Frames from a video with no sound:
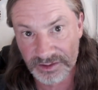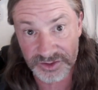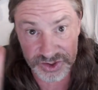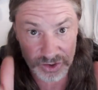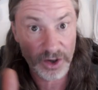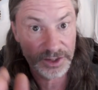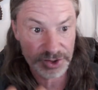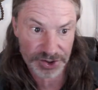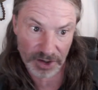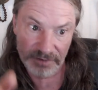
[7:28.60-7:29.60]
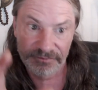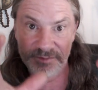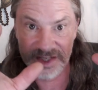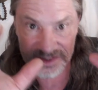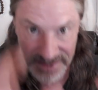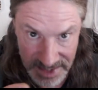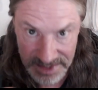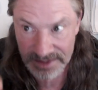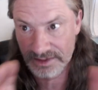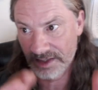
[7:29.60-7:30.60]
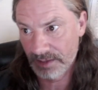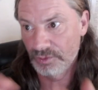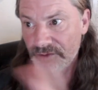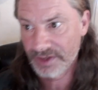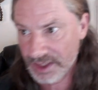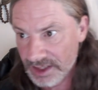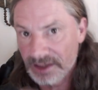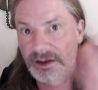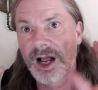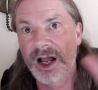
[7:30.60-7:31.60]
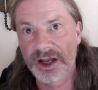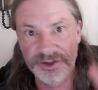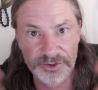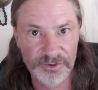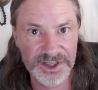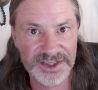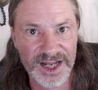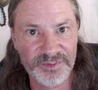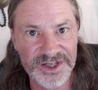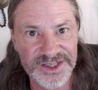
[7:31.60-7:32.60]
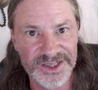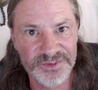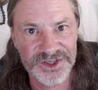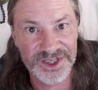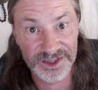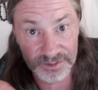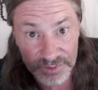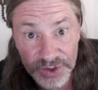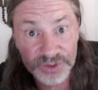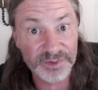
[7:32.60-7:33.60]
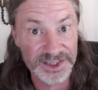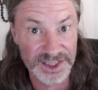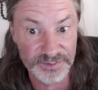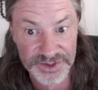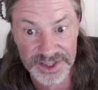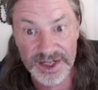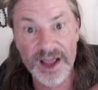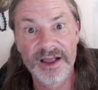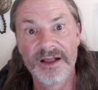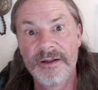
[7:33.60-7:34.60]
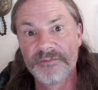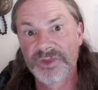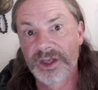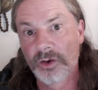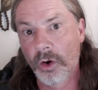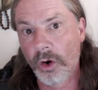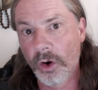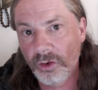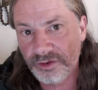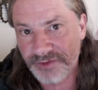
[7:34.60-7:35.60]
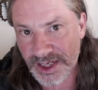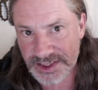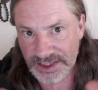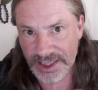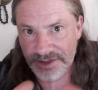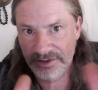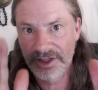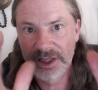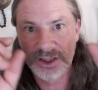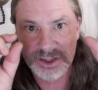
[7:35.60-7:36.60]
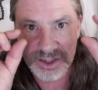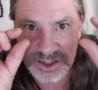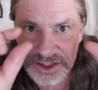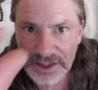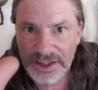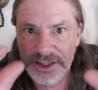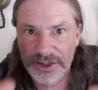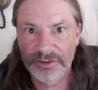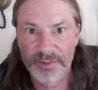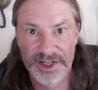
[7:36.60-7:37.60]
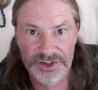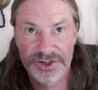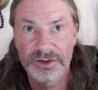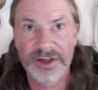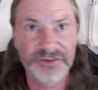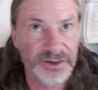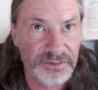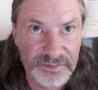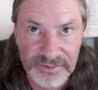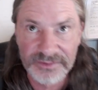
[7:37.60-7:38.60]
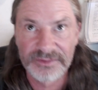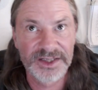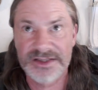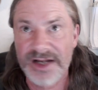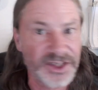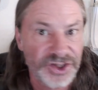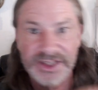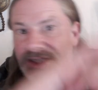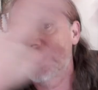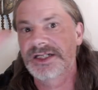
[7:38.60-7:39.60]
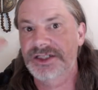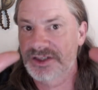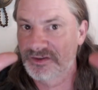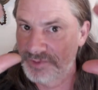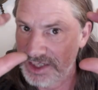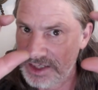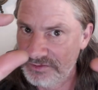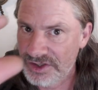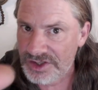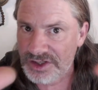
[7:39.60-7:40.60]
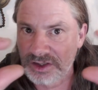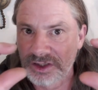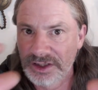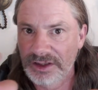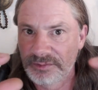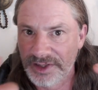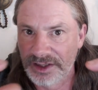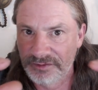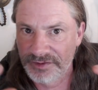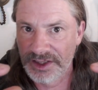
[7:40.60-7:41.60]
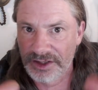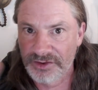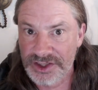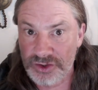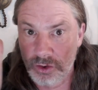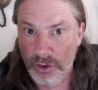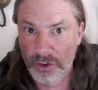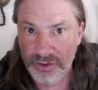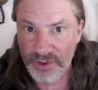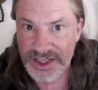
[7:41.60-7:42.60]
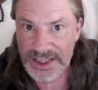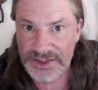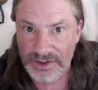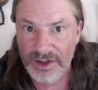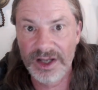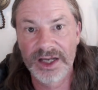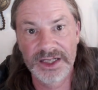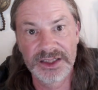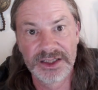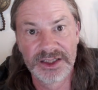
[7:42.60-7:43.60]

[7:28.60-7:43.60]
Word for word: starting to chart from the ascendant and then moving here, ah, increase that by ten percent. The moon by ten percent. All of that together, little increments. You don't have to, it's not gigantic stuff, but even just a little bit of increase all the way down the line